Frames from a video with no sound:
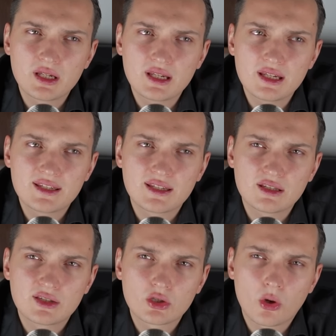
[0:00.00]
is
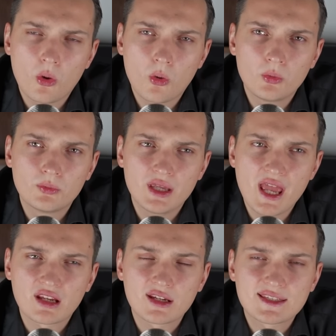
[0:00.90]
its own
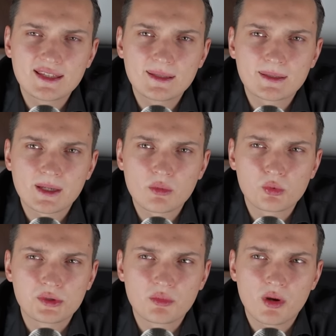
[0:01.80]
ecosystem
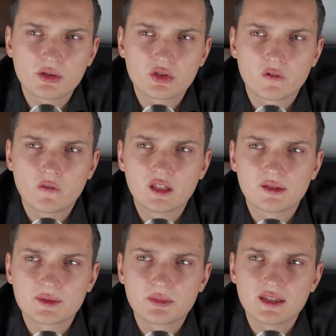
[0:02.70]
with a bunch of
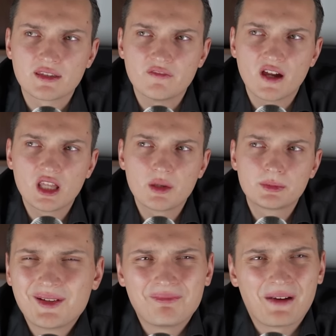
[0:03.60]
things being developed.